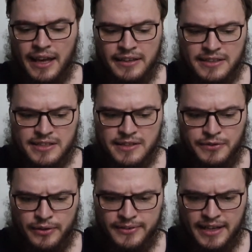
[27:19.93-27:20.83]
And this is the
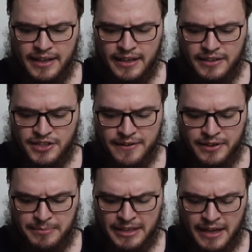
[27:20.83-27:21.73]
view of the
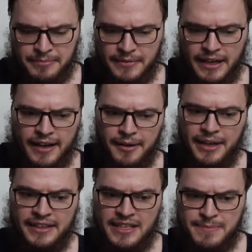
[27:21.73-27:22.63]
Shafi'i madhab
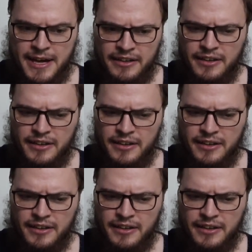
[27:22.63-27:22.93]
in this matter.